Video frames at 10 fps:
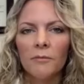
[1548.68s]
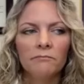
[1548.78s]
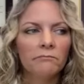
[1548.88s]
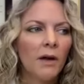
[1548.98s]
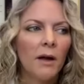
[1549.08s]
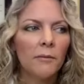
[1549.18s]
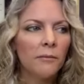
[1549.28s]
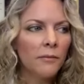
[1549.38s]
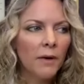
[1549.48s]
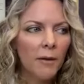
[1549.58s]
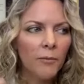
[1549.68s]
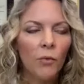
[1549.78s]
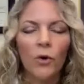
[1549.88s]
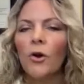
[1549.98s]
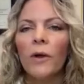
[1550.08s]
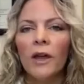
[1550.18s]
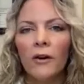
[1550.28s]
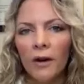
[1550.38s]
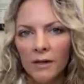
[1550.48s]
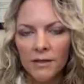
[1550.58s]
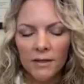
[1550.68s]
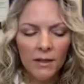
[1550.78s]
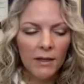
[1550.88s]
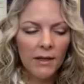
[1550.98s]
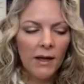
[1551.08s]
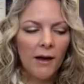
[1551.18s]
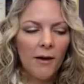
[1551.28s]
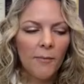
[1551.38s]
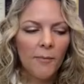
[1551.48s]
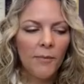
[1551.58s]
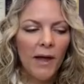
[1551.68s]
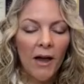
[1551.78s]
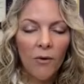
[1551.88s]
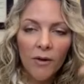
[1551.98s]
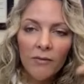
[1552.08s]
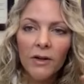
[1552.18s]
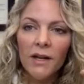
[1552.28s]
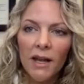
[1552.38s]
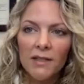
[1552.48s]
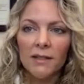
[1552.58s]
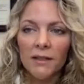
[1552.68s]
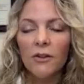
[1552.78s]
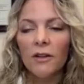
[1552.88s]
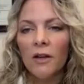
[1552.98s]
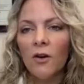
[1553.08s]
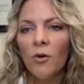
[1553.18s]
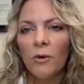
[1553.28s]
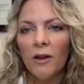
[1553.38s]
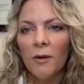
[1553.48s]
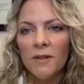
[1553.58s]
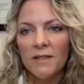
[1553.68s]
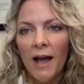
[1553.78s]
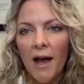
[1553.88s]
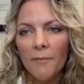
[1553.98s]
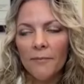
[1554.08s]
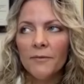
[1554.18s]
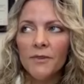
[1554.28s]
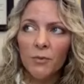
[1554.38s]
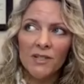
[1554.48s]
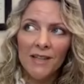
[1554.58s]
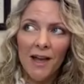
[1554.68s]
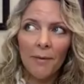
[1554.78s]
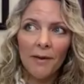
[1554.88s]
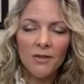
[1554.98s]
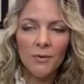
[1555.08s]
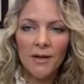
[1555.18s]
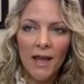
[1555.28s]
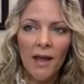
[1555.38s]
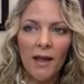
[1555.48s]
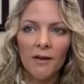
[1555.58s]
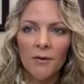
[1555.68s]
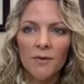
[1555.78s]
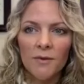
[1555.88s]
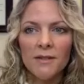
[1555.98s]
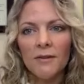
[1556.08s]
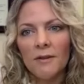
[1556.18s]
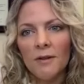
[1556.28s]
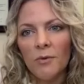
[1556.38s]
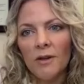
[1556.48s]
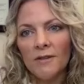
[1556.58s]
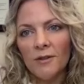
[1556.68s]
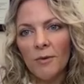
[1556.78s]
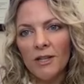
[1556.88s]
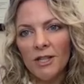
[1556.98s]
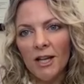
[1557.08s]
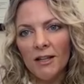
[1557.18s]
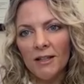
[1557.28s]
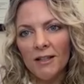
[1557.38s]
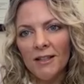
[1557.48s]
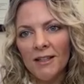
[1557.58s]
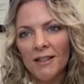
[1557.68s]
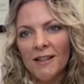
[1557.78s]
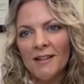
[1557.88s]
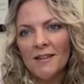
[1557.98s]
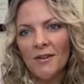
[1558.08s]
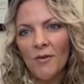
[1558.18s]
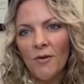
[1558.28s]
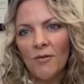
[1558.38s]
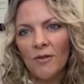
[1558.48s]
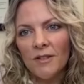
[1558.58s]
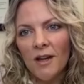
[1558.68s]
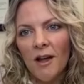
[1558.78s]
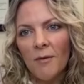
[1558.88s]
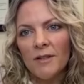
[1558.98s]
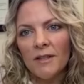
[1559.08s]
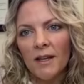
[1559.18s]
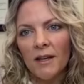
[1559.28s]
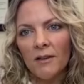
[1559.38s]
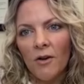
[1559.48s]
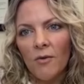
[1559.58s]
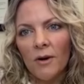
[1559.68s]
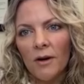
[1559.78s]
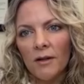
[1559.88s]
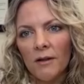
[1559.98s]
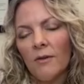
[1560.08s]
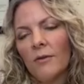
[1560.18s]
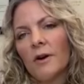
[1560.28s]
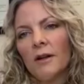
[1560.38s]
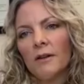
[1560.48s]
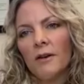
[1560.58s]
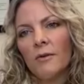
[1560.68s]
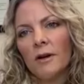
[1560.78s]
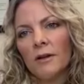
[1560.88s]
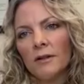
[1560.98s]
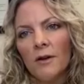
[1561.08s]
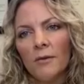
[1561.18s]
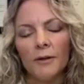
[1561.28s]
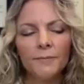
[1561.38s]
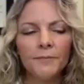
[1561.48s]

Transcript: I'm more coherent. However, it's literally opening up the tap. So what's happening to our tank? We're still only putting so much in. So over time, it's getting lower and lower and lower and lower.